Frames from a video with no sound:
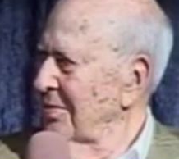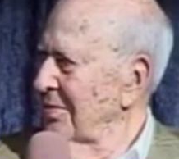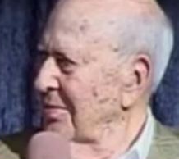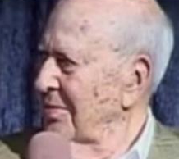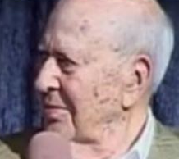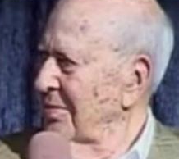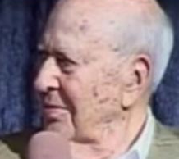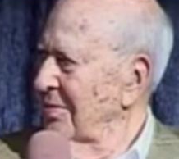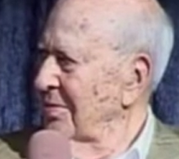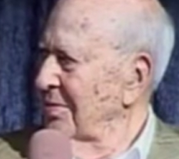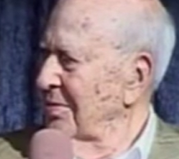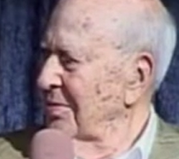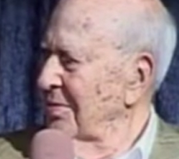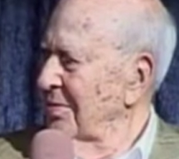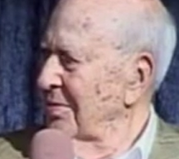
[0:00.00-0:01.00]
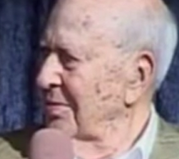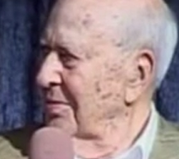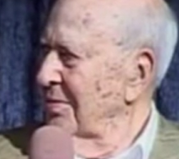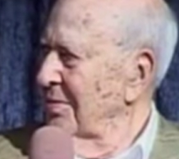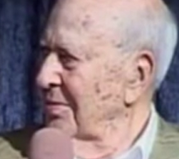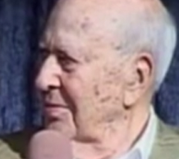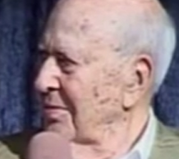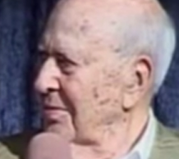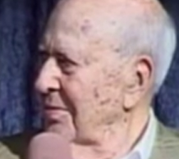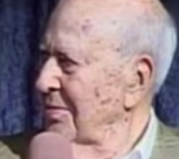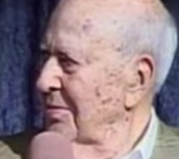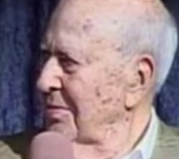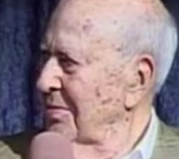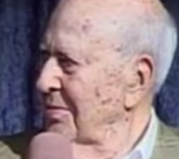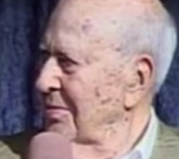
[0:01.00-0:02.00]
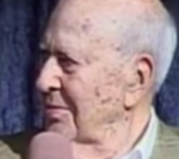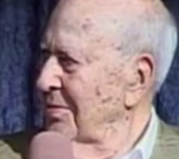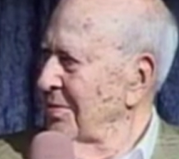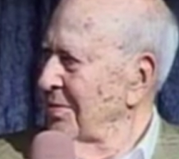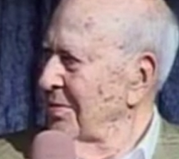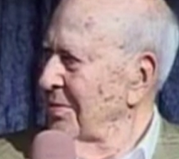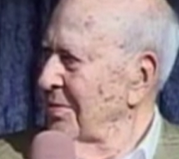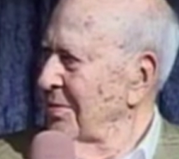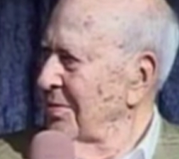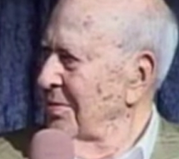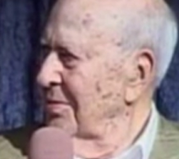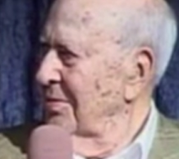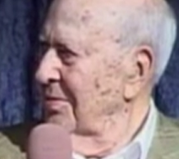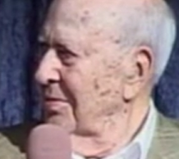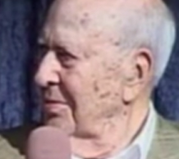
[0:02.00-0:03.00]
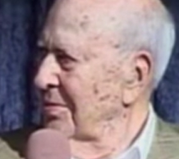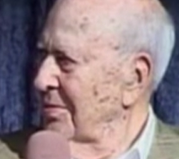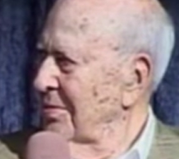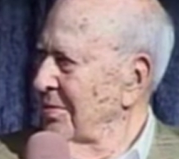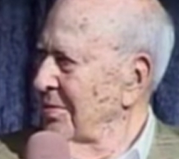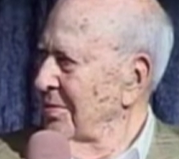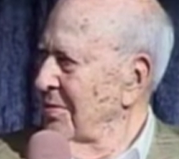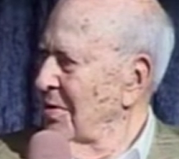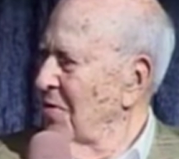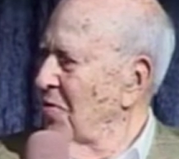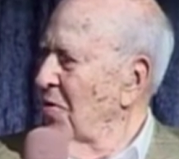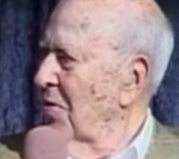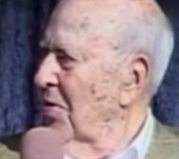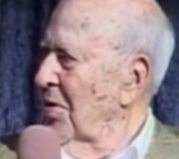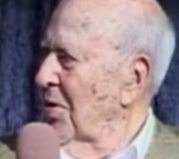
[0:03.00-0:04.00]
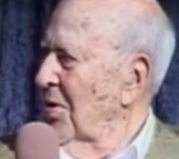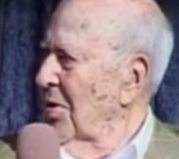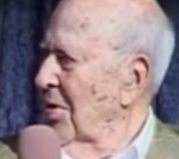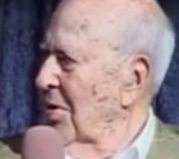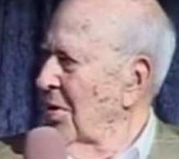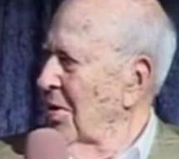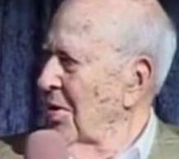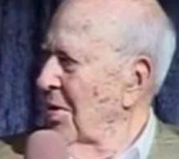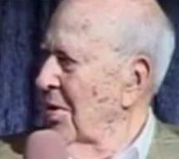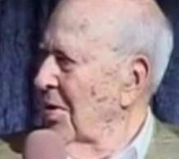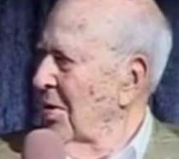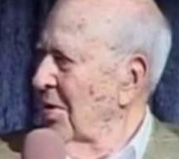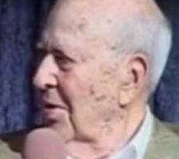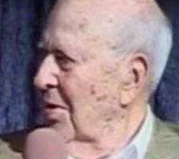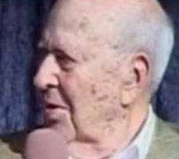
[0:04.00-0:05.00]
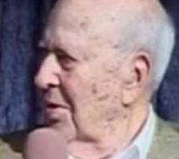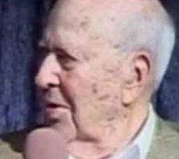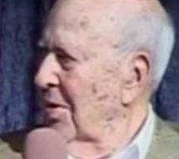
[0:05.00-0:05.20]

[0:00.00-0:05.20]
gift for this audience that you have painstakingly prepared.